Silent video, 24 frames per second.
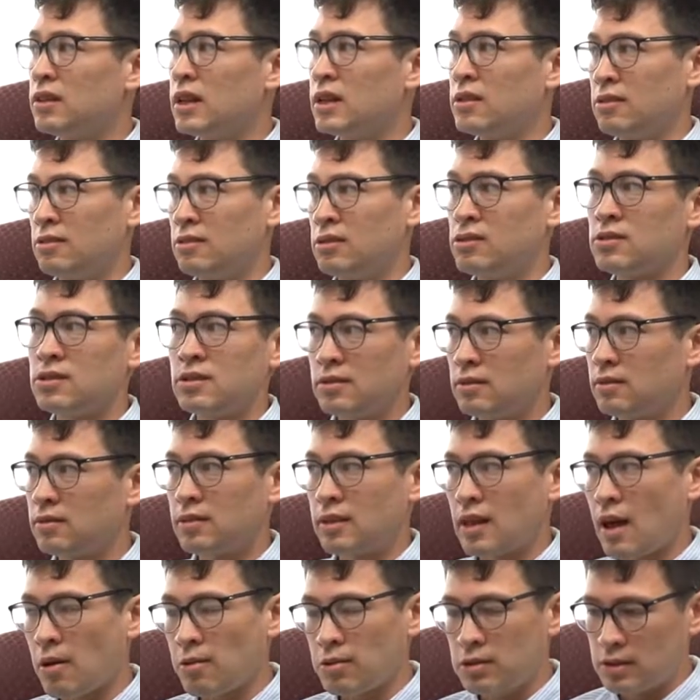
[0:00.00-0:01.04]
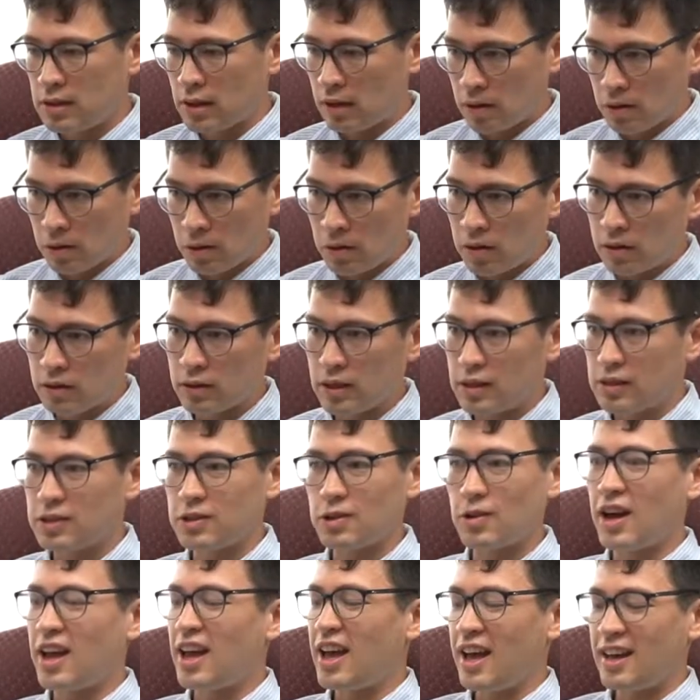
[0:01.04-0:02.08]
That was the goal. And
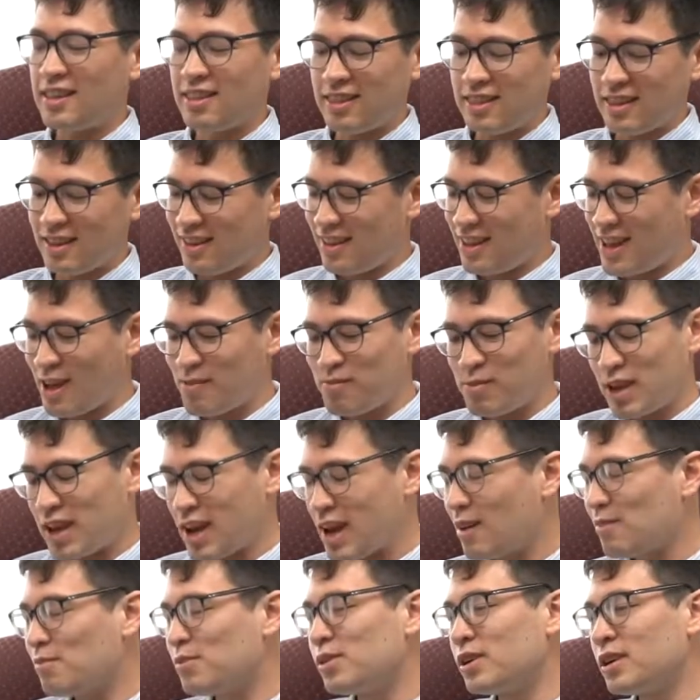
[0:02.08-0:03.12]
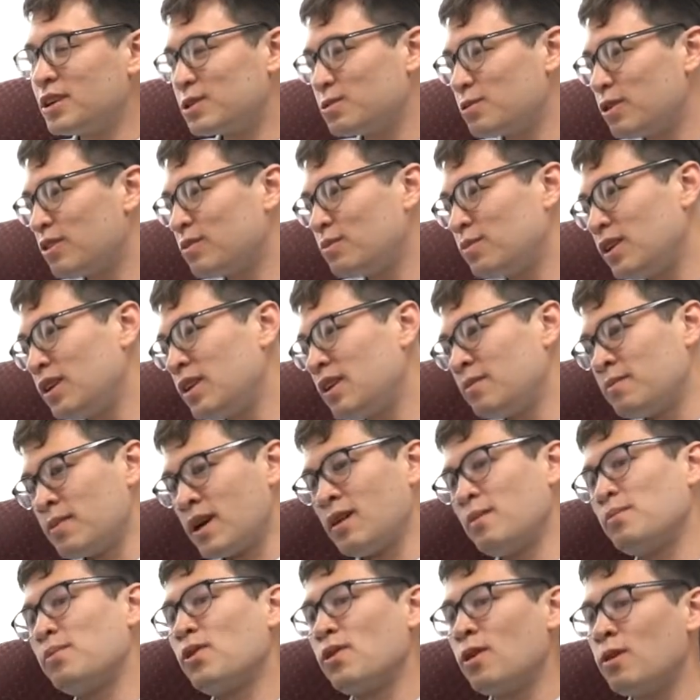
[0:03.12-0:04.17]
so I had the MCAT books with me in
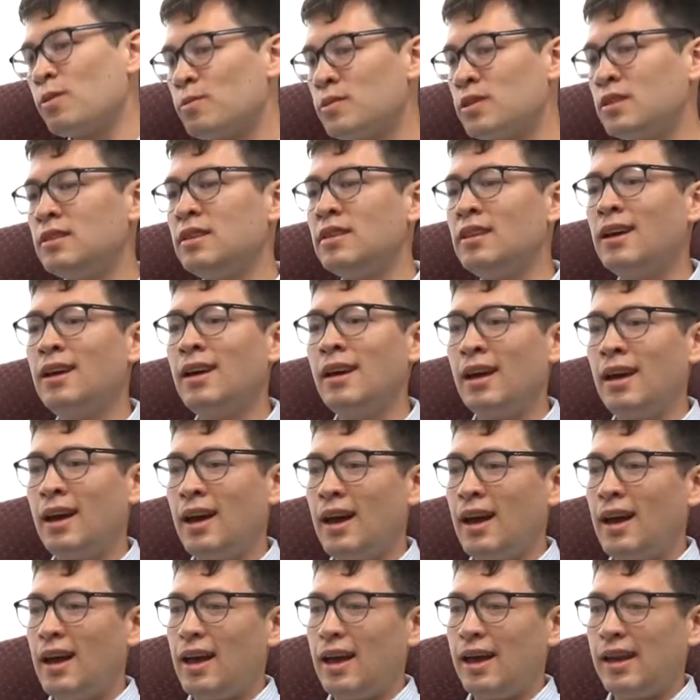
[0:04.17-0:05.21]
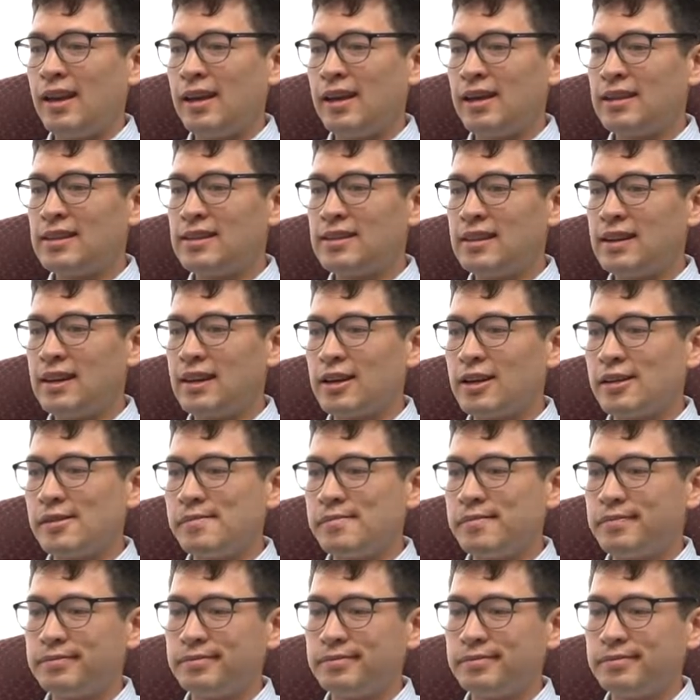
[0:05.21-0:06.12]
my apartment, and I